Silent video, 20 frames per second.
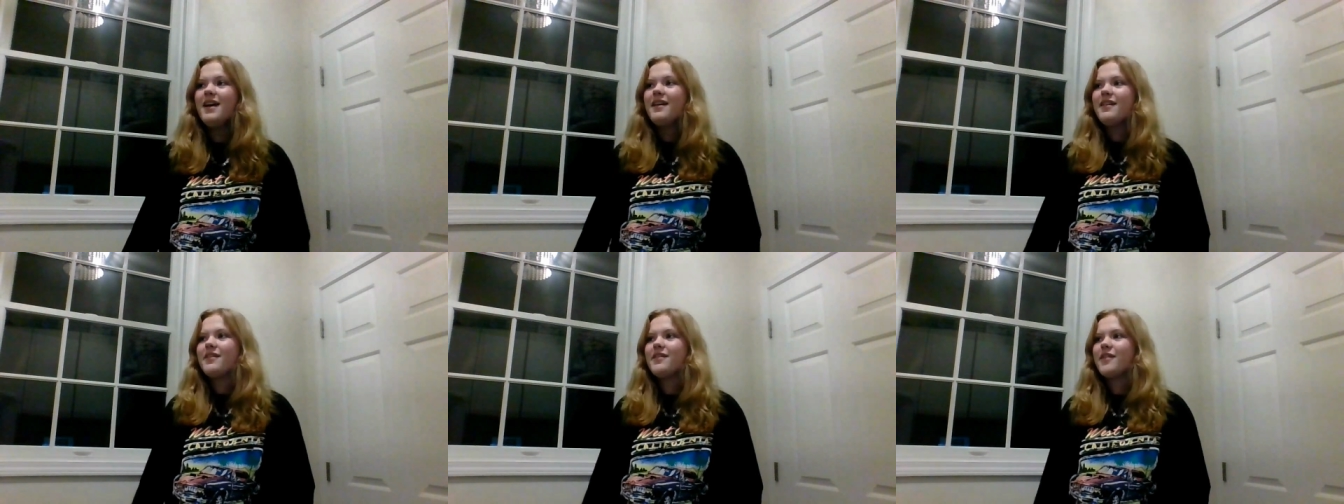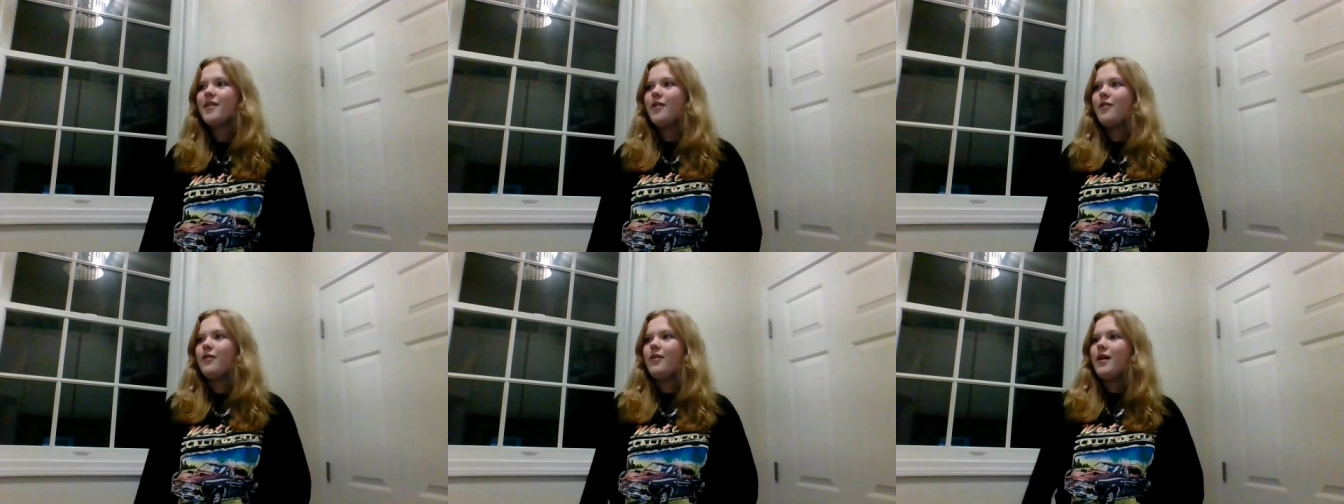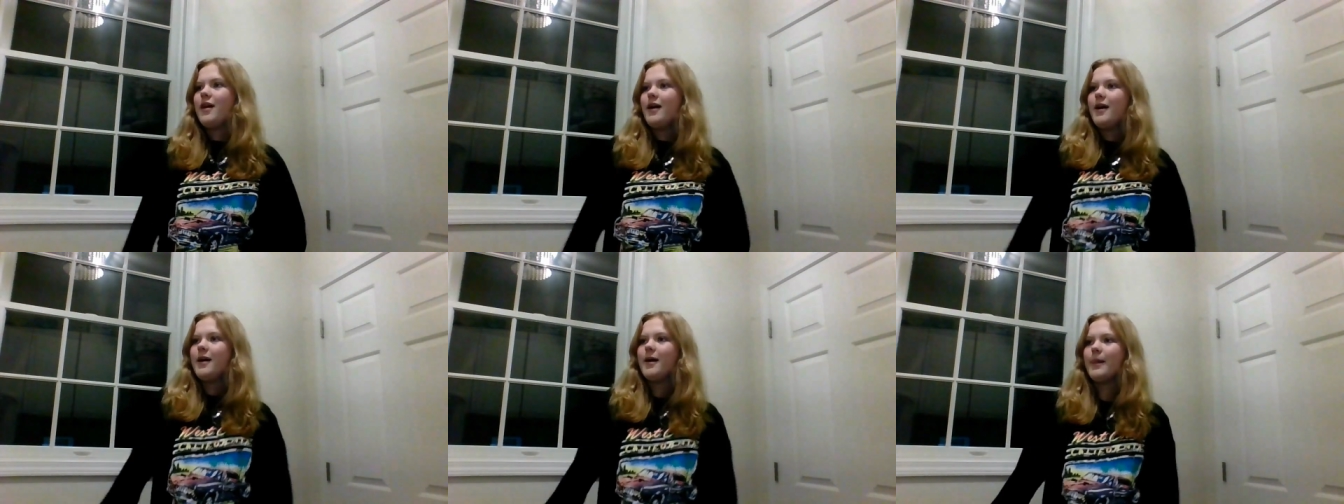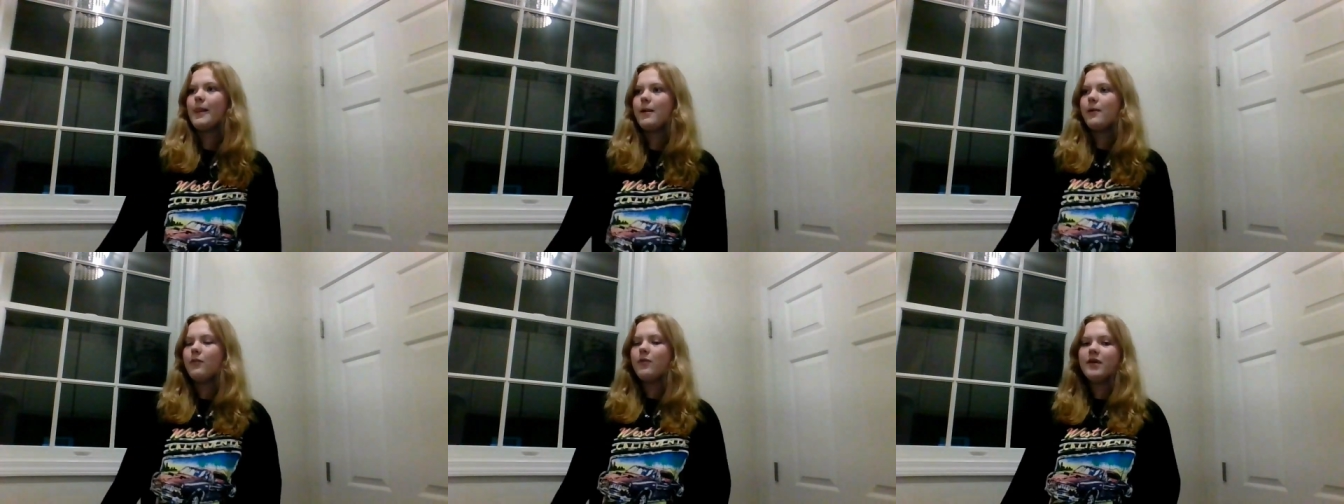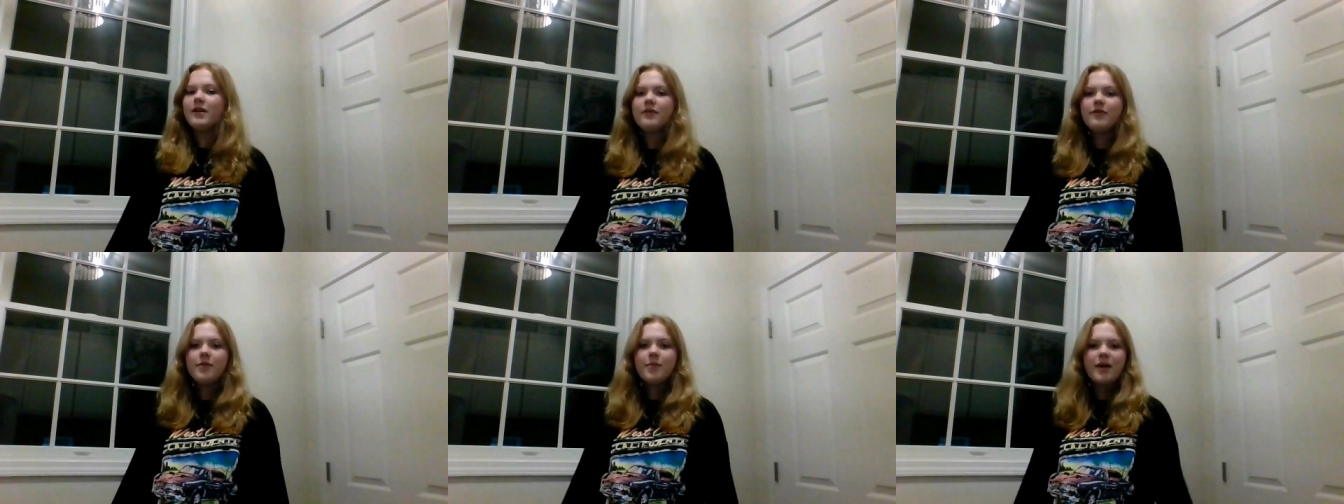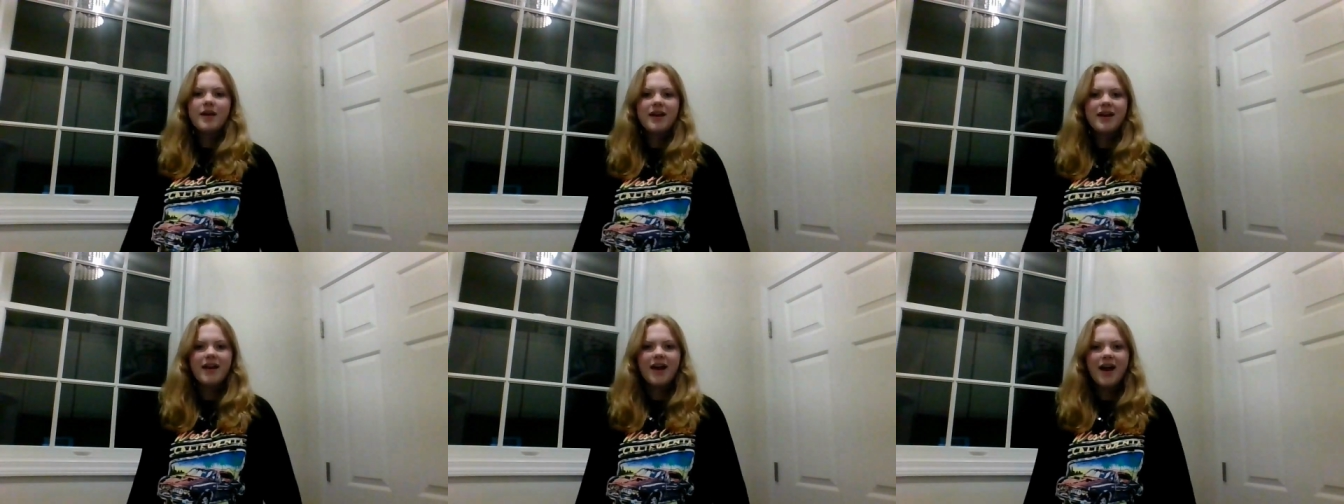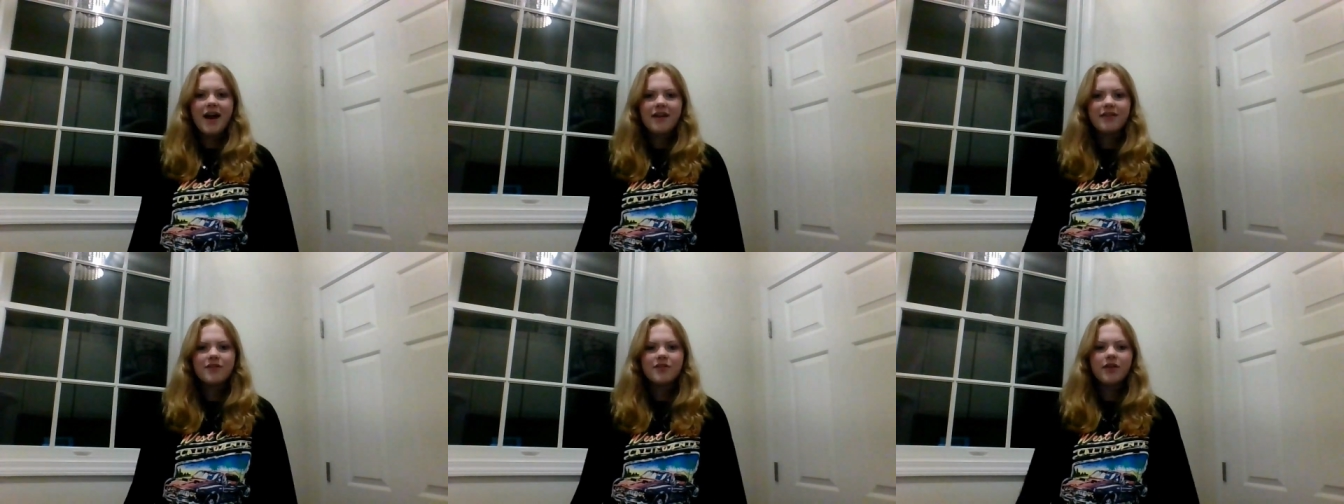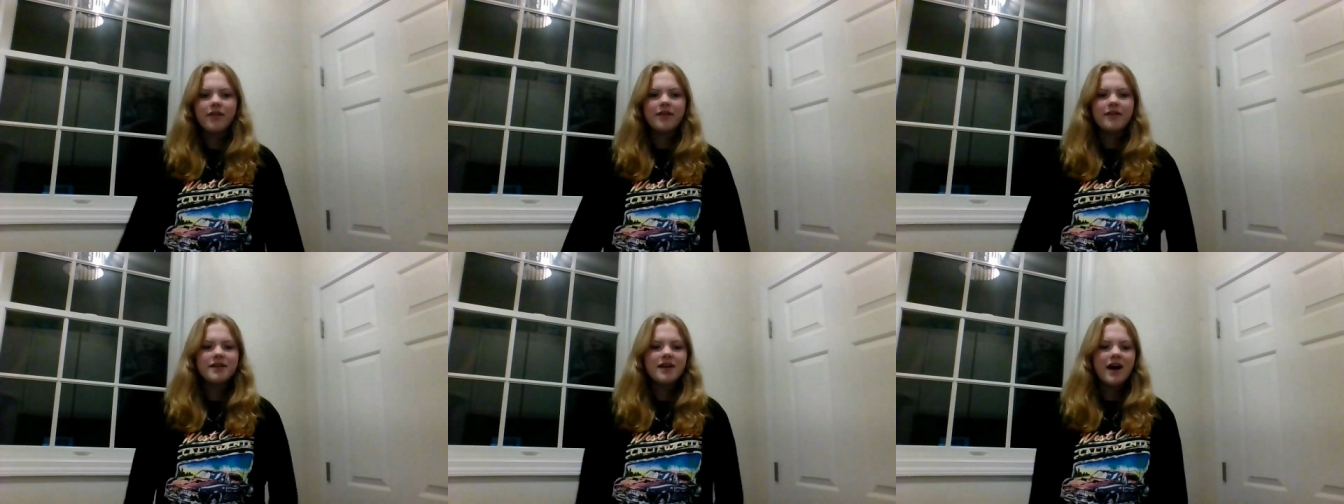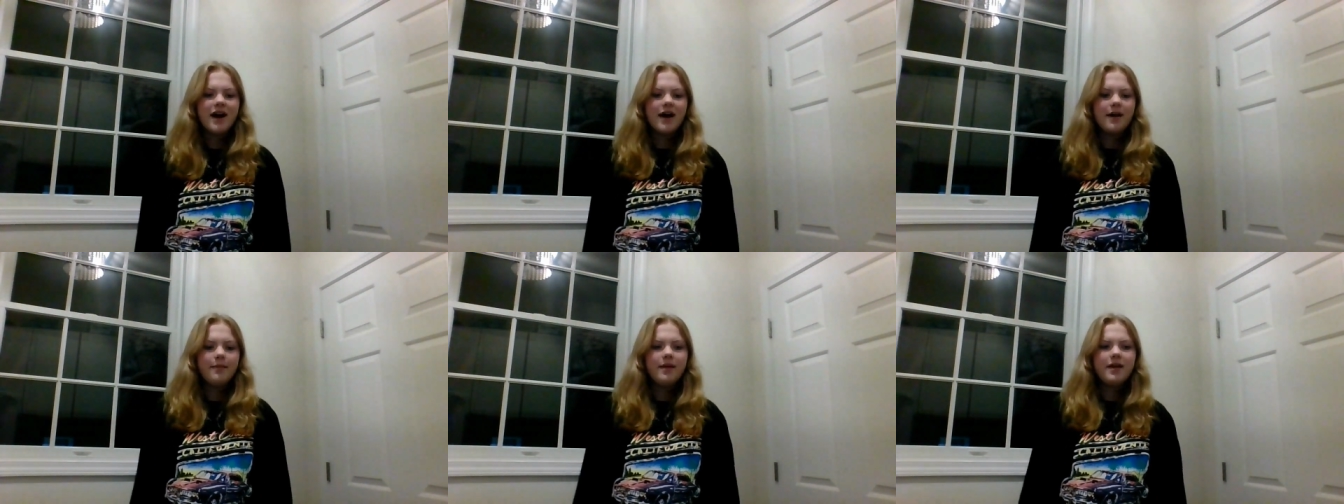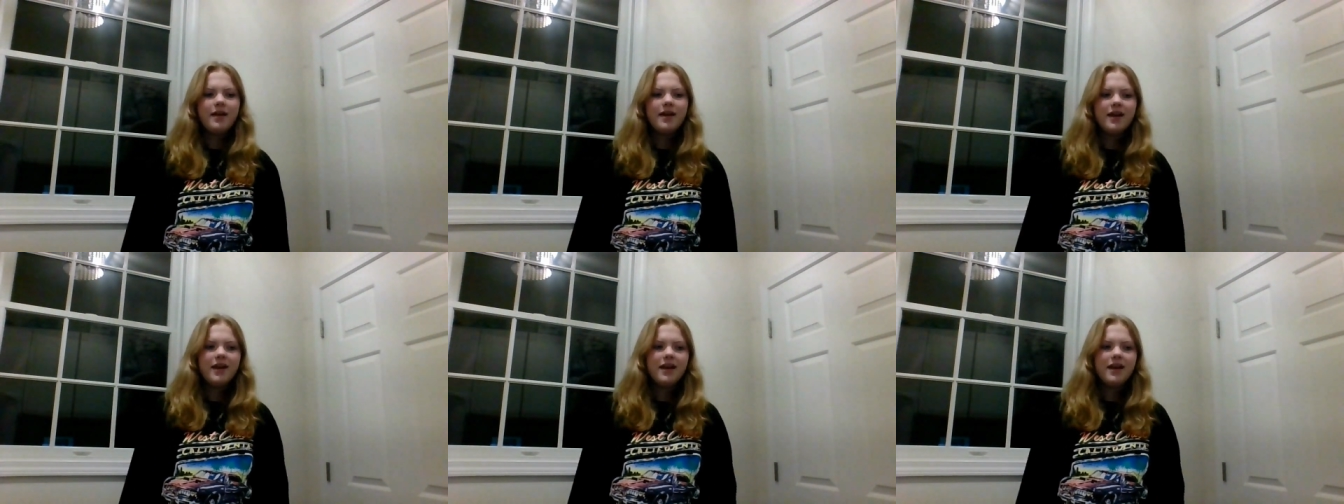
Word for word: So uh, one of them I get asked all the time